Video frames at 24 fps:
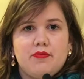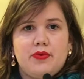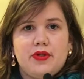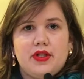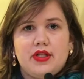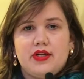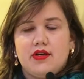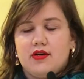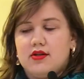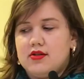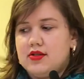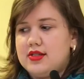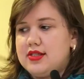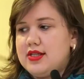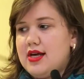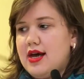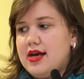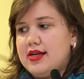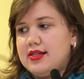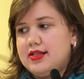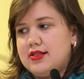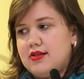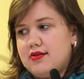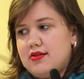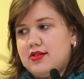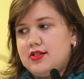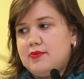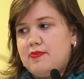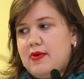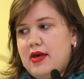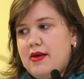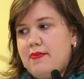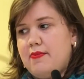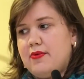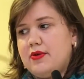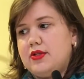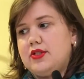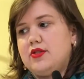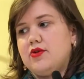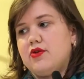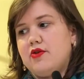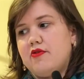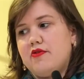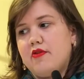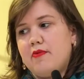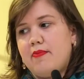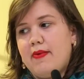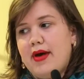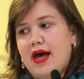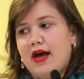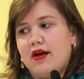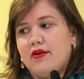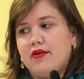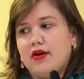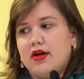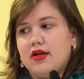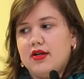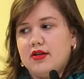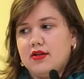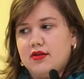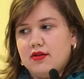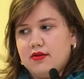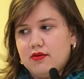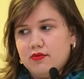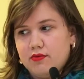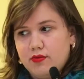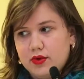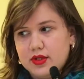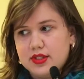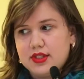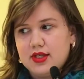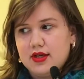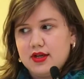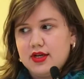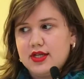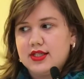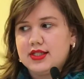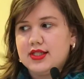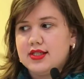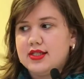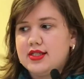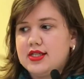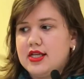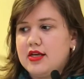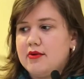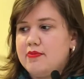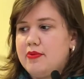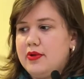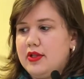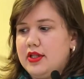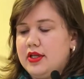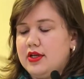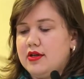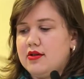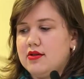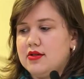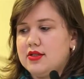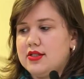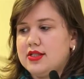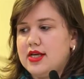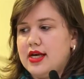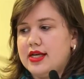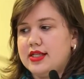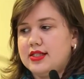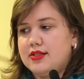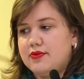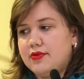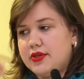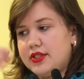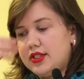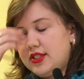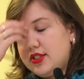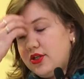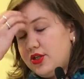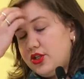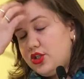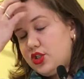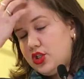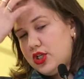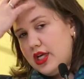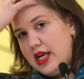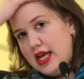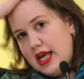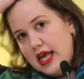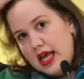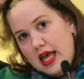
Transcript: on political science, so this paper, sort of the background was on existing political science research,